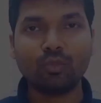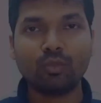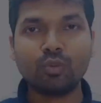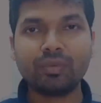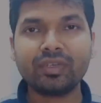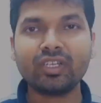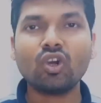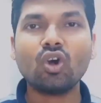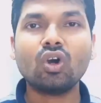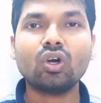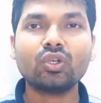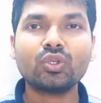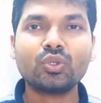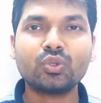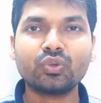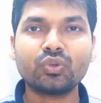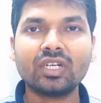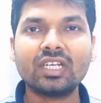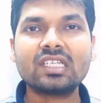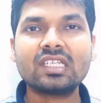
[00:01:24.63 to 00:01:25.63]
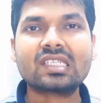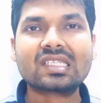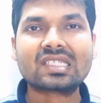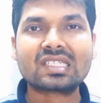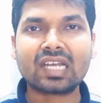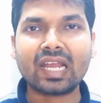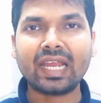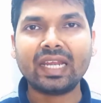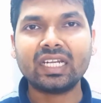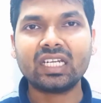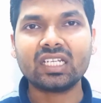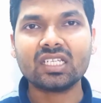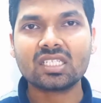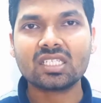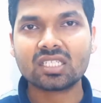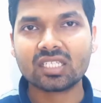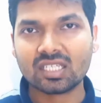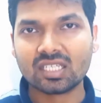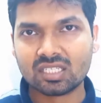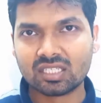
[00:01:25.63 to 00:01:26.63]
Moving on to release
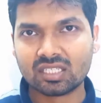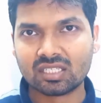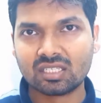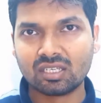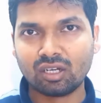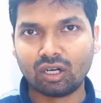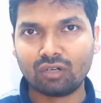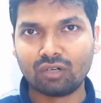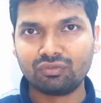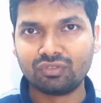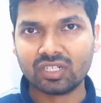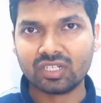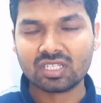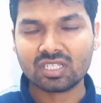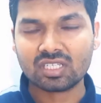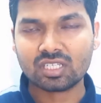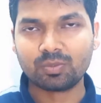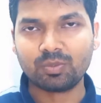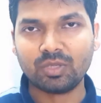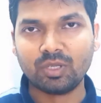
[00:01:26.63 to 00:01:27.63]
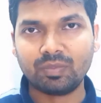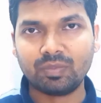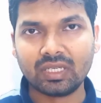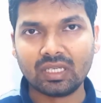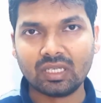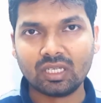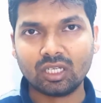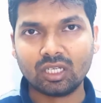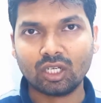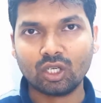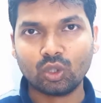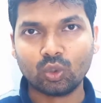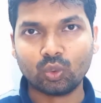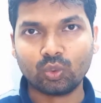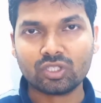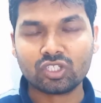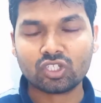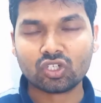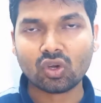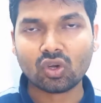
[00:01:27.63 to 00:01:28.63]
96 of 3GPP,
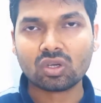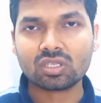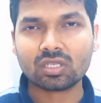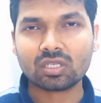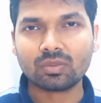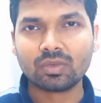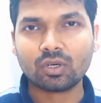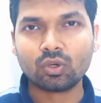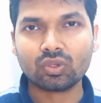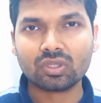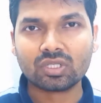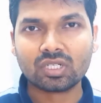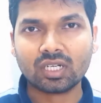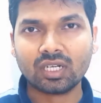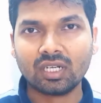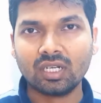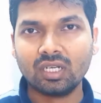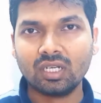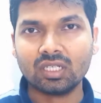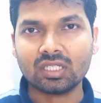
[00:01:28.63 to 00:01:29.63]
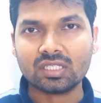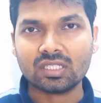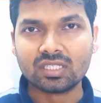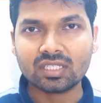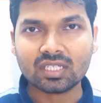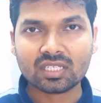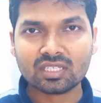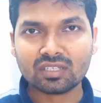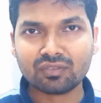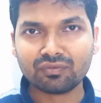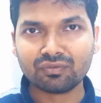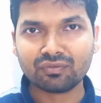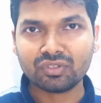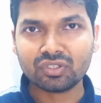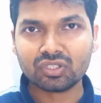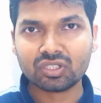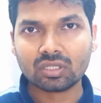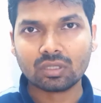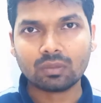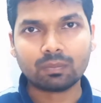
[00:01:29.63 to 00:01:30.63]
which talks about GSM
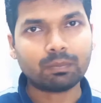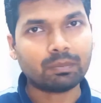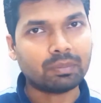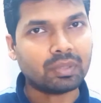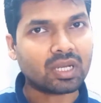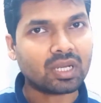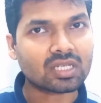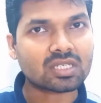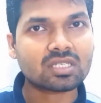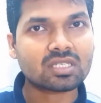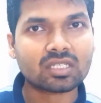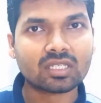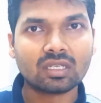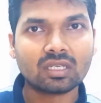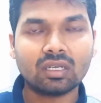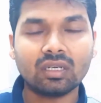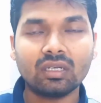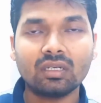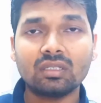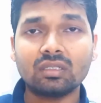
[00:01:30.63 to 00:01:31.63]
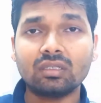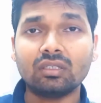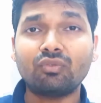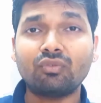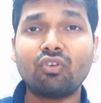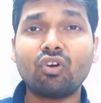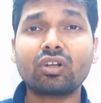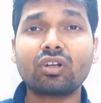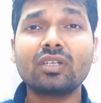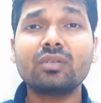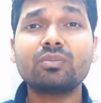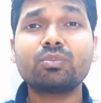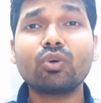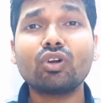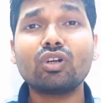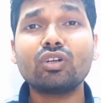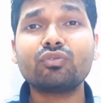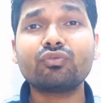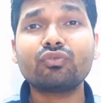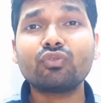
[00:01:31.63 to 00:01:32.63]
feature plus the
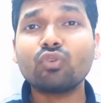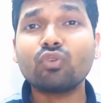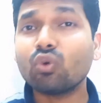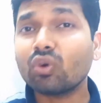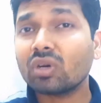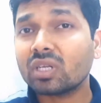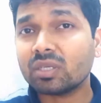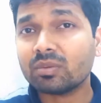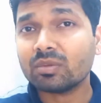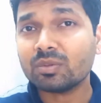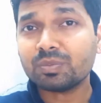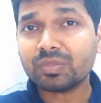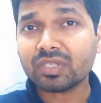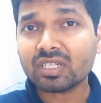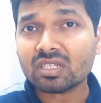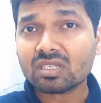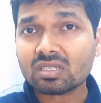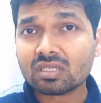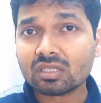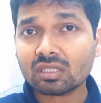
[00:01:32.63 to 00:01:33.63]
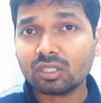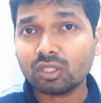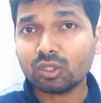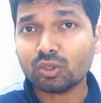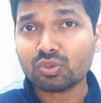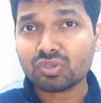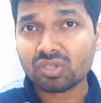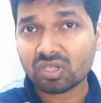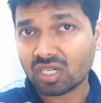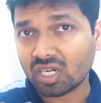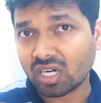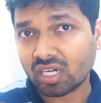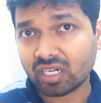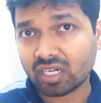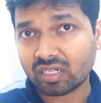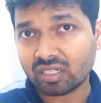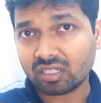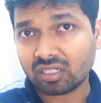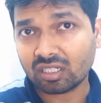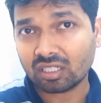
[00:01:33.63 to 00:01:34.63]
14.4 kbps user
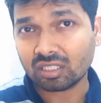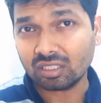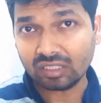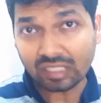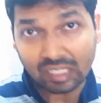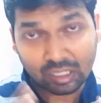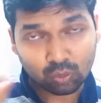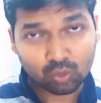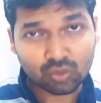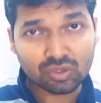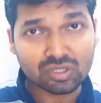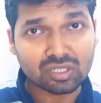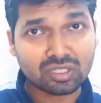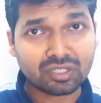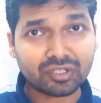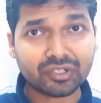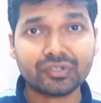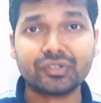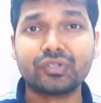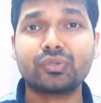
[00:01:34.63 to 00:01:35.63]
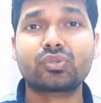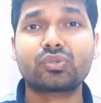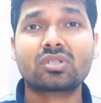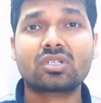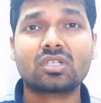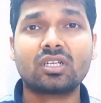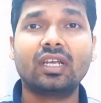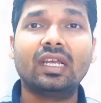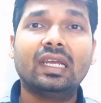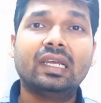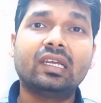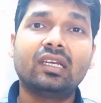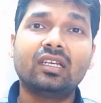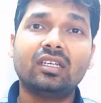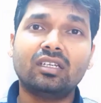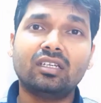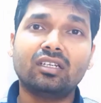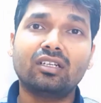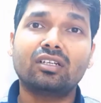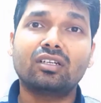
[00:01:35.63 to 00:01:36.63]
data rate that was introduced
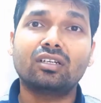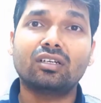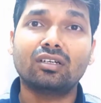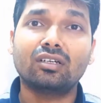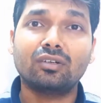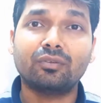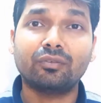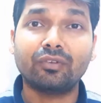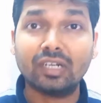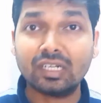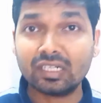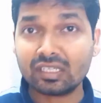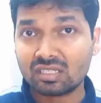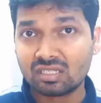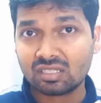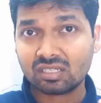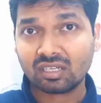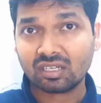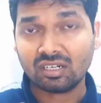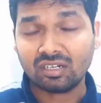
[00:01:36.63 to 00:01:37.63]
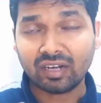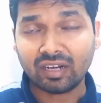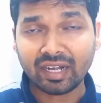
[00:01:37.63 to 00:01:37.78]
in release